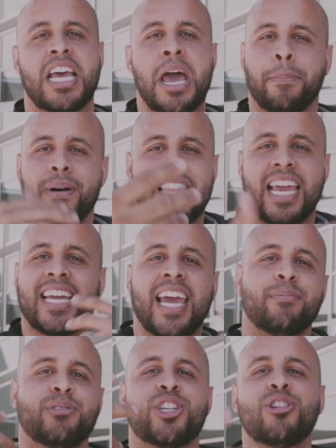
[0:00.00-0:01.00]
But they
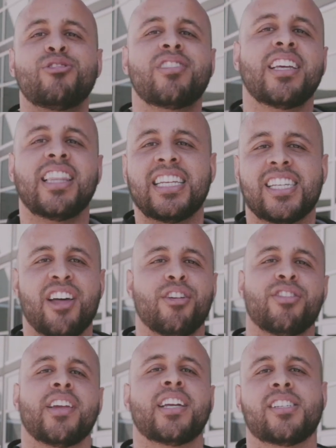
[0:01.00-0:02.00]
kept choosing these other
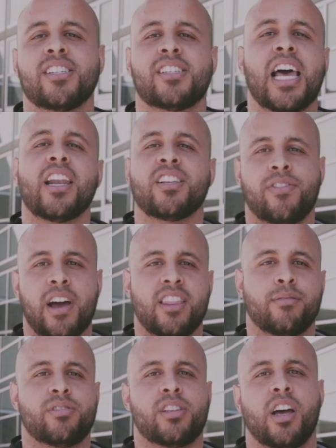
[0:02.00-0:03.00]
things to satisfy
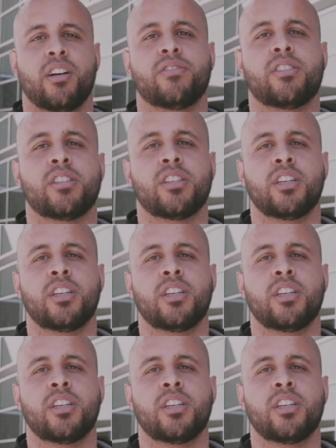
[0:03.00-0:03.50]
themselves.